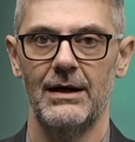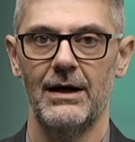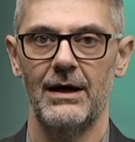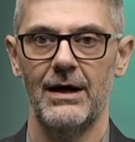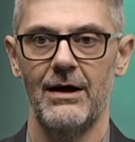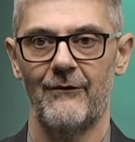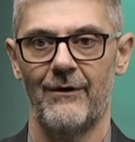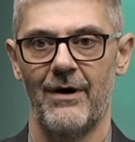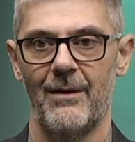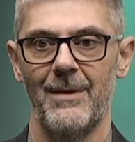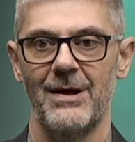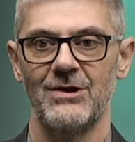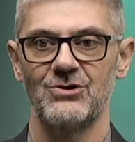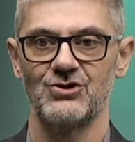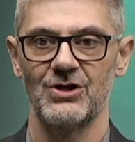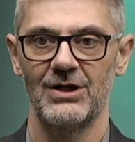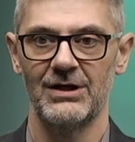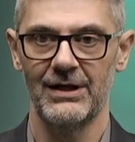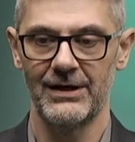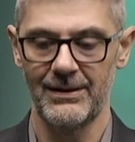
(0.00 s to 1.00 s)

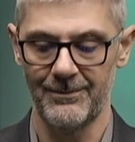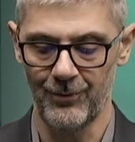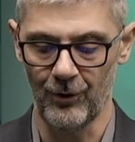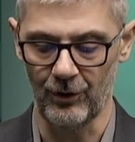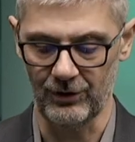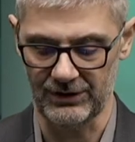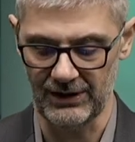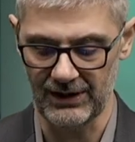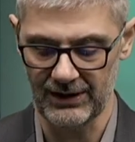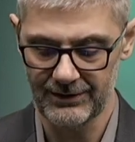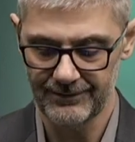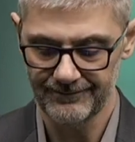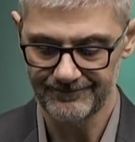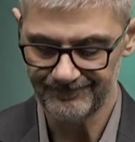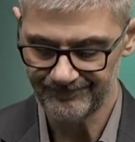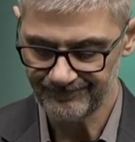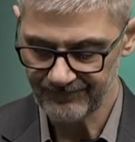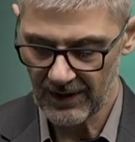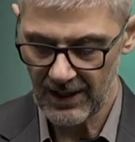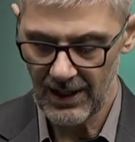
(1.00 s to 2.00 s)
environmental reporting.
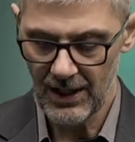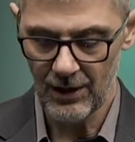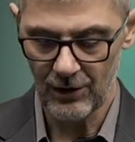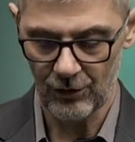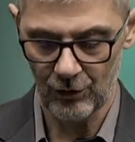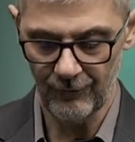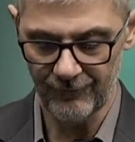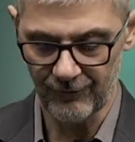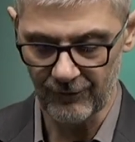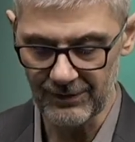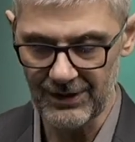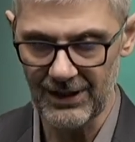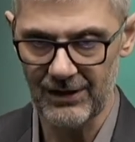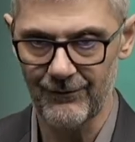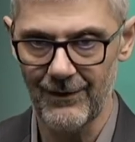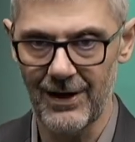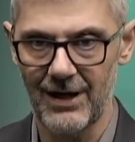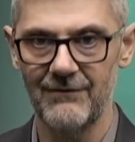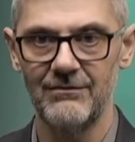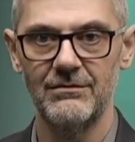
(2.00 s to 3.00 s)
So from this
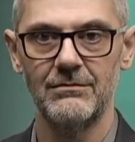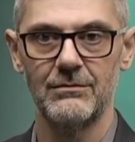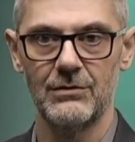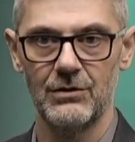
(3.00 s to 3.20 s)
wave,